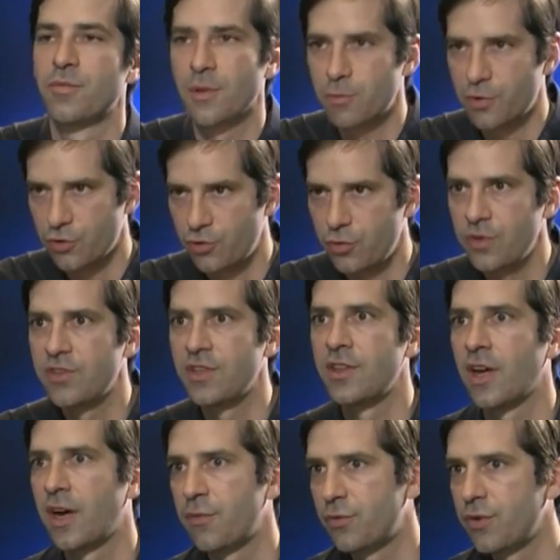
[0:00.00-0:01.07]
some
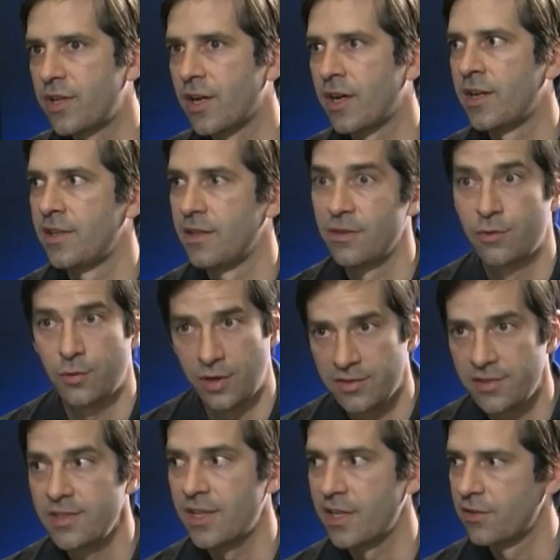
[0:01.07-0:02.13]
countries in Africa, and
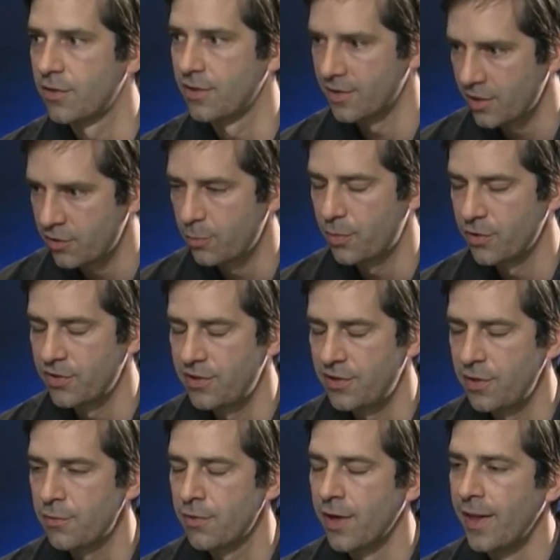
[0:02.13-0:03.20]
so I think that's
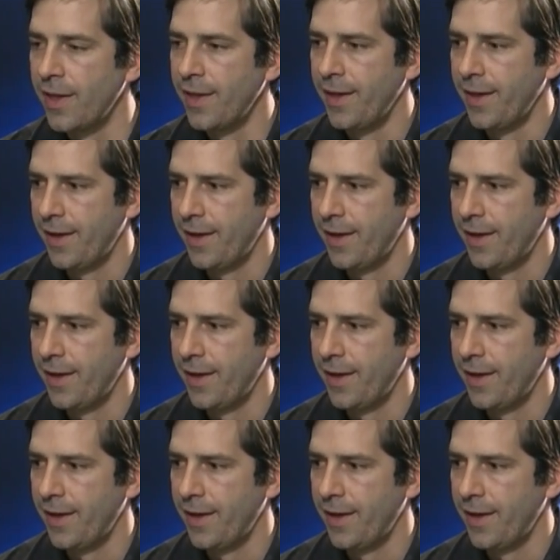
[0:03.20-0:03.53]
positive.